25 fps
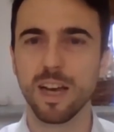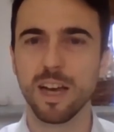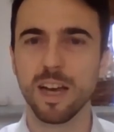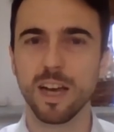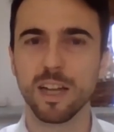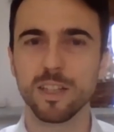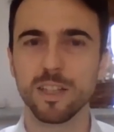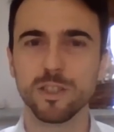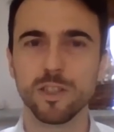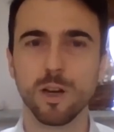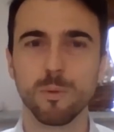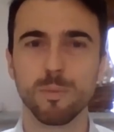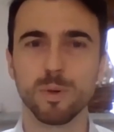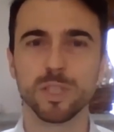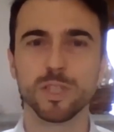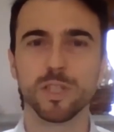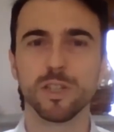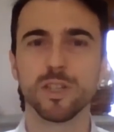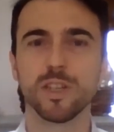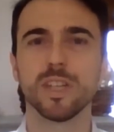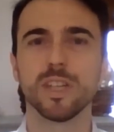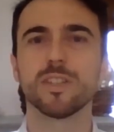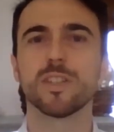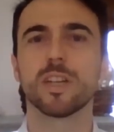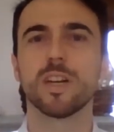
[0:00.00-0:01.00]
and new
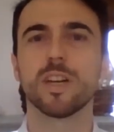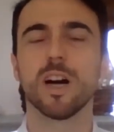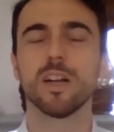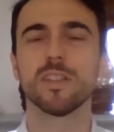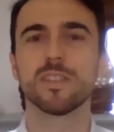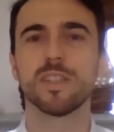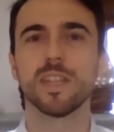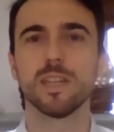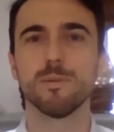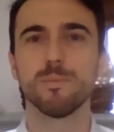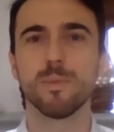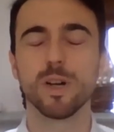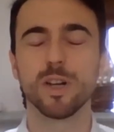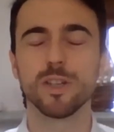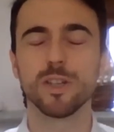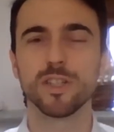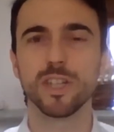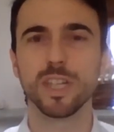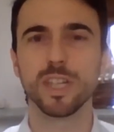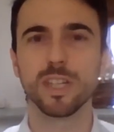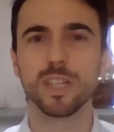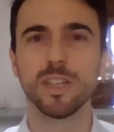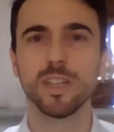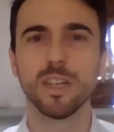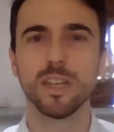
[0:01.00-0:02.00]
opportunities are constantly
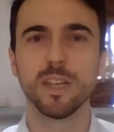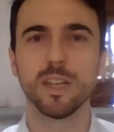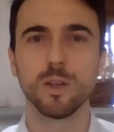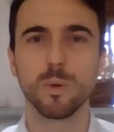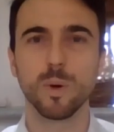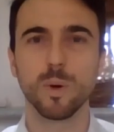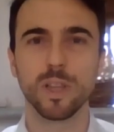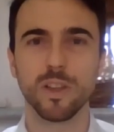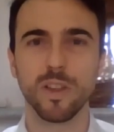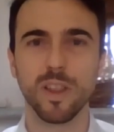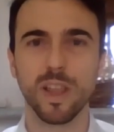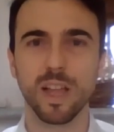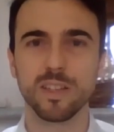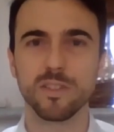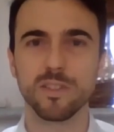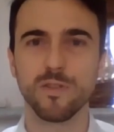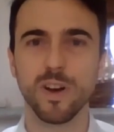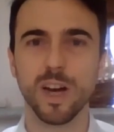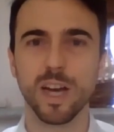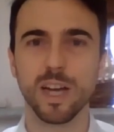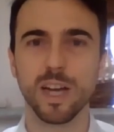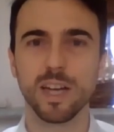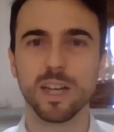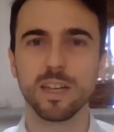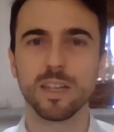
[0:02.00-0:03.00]
emerging, whether that's
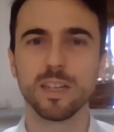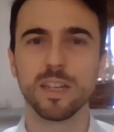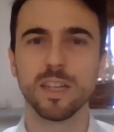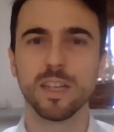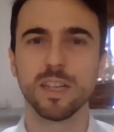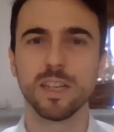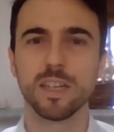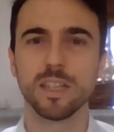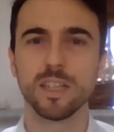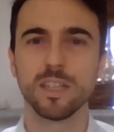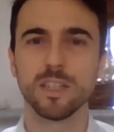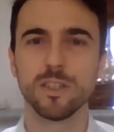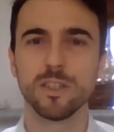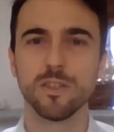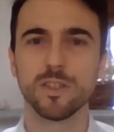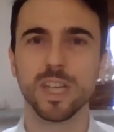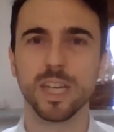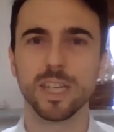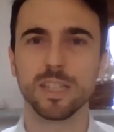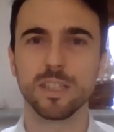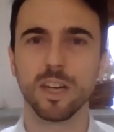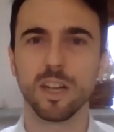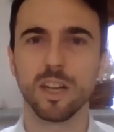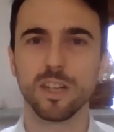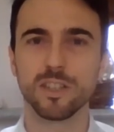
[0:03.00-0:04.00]
via new
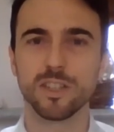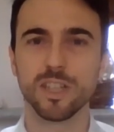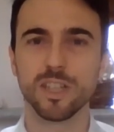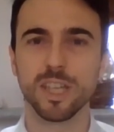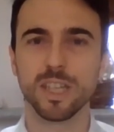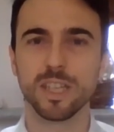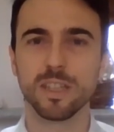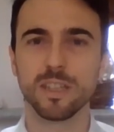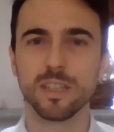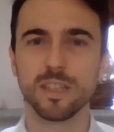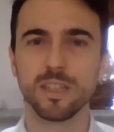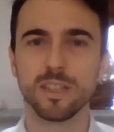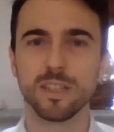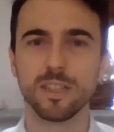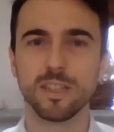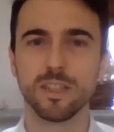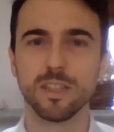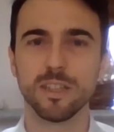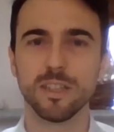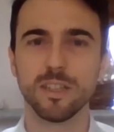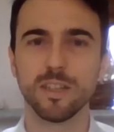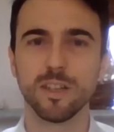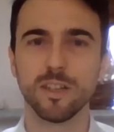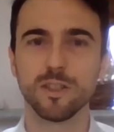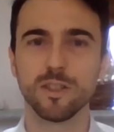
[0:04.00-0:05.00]
technology
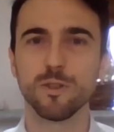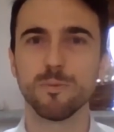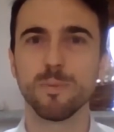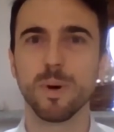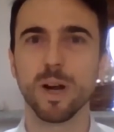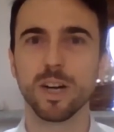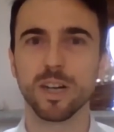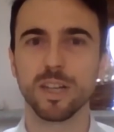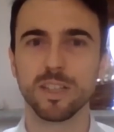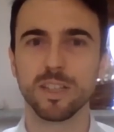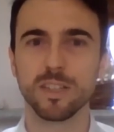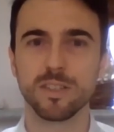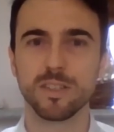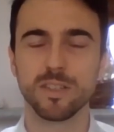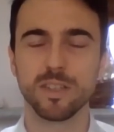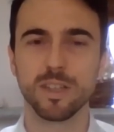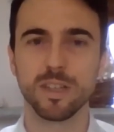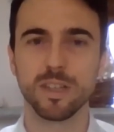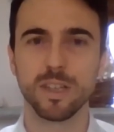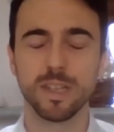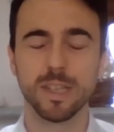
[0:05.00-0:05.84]
and new markets.